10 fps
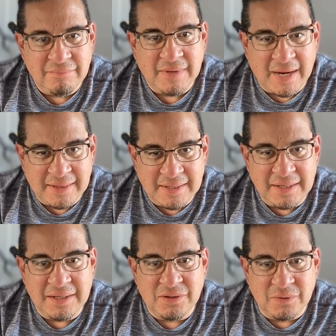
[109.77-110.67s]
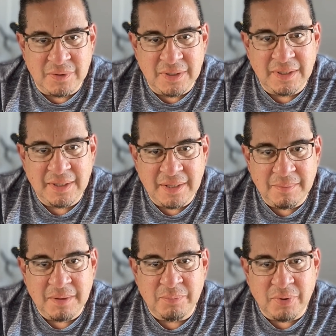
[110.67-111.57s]
I think he's really going to
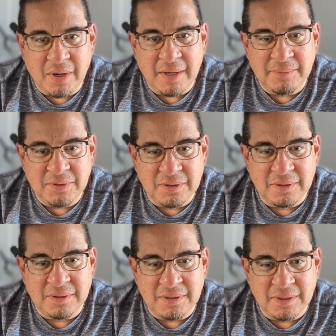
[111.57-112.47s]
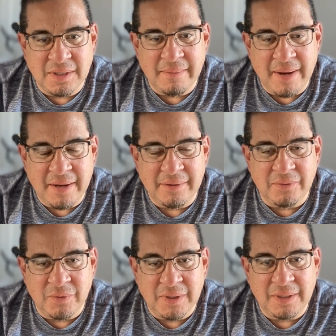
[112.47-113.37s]
be primed to come out and
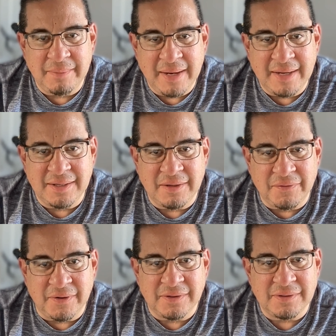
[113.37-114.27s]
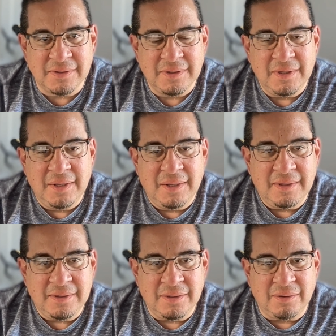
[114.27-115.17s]
really make a difference.
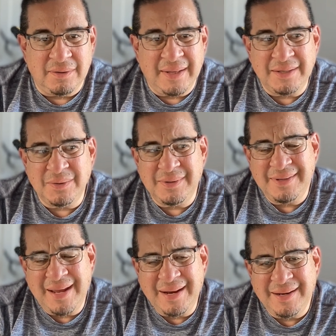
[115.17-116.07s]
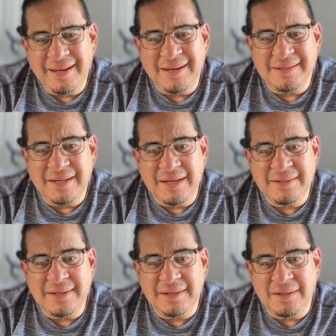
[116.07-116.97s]
That's what Dak needs. He
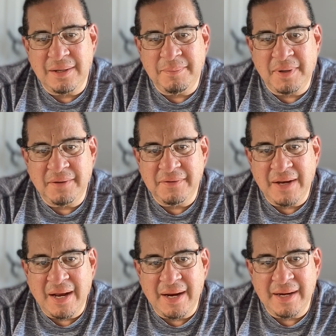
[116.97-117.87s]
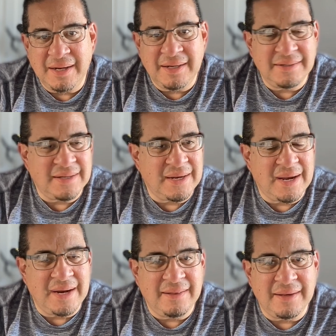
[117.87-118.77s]
needs that dump off guy. He needs that
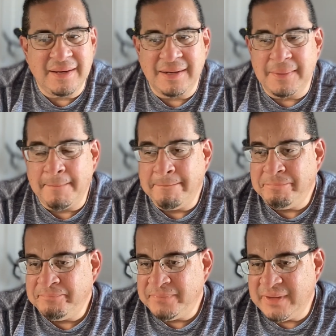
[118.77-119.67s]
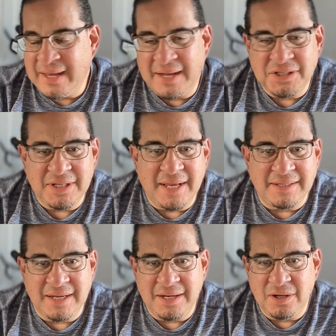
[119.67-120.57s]
guy that can catch that
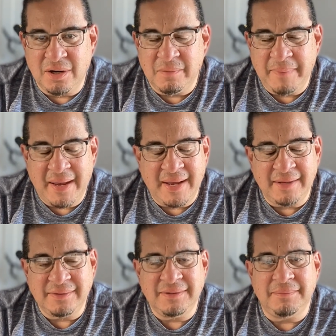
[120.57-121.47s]
10-yard pass.